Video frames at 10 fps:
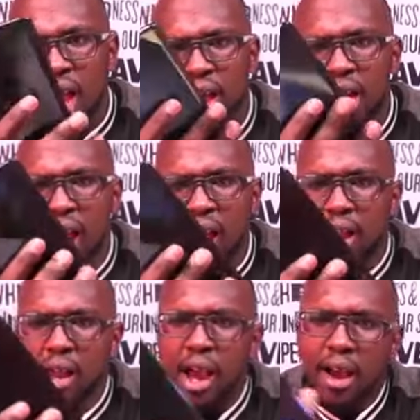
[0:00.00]
And
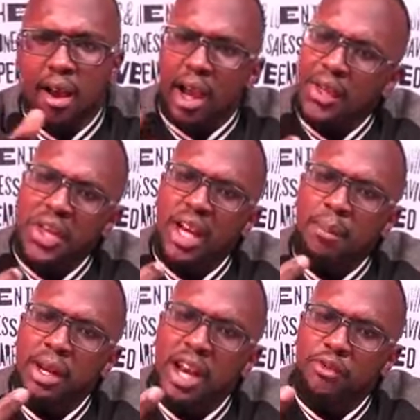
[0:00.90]
I think
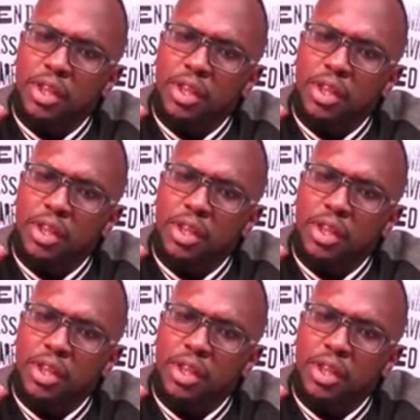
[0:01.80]
I'm in love